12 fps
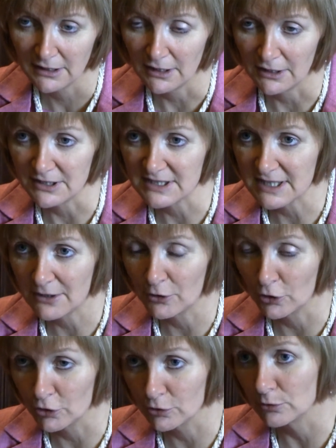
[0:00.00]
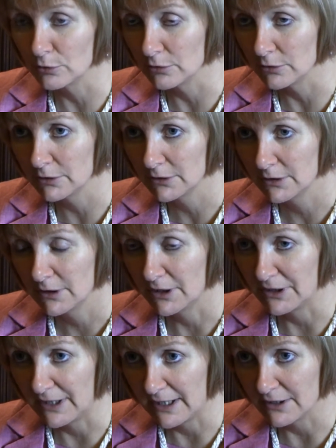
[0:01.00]
and is then on call
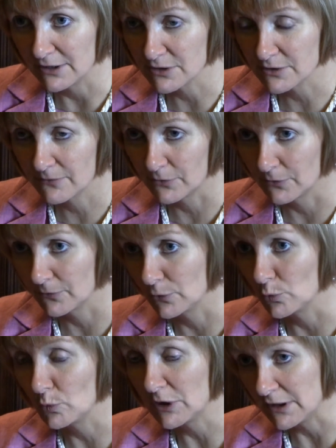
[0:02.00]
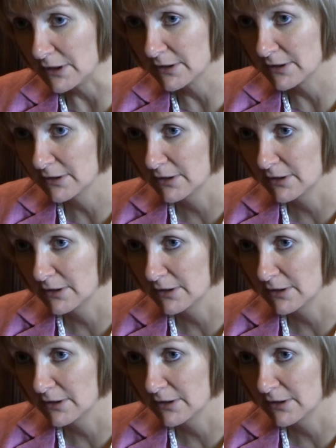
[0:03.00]
at night for a full week,